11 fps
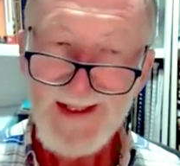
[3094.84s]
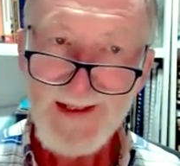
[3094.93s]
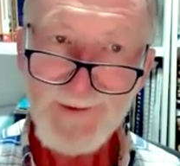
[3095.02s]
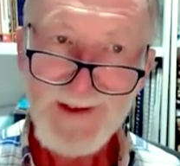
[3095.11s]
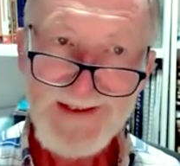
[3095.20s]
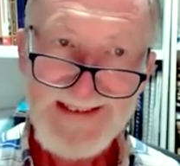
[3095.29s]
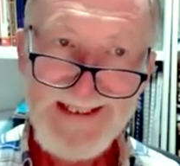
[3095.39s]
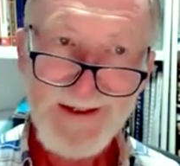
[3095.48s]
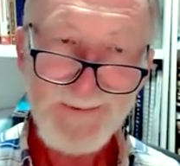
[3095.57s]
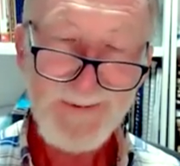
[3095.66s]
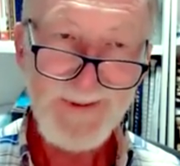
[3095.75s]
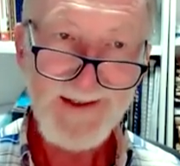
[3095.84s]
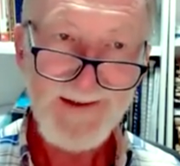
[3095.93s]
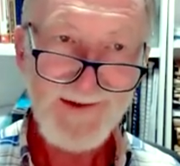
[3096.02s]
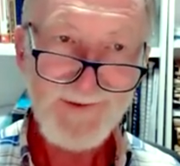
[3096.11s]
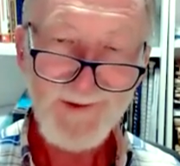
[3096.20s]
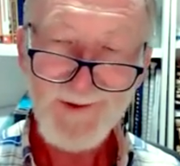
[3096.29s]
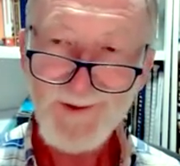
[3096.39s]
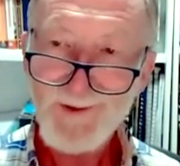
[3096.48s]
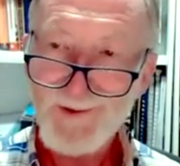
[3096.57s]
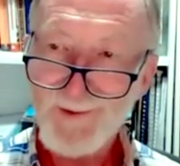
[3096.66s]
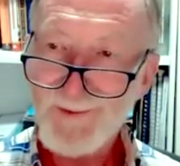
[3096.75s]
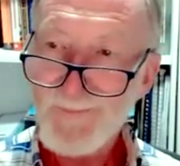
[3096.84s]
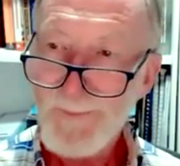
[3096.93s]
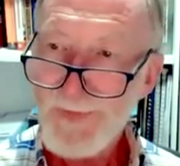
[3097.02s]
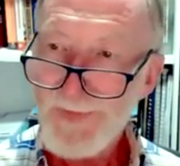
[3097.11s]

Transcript: If you get a scalpel blade, it doesn't hurt at all,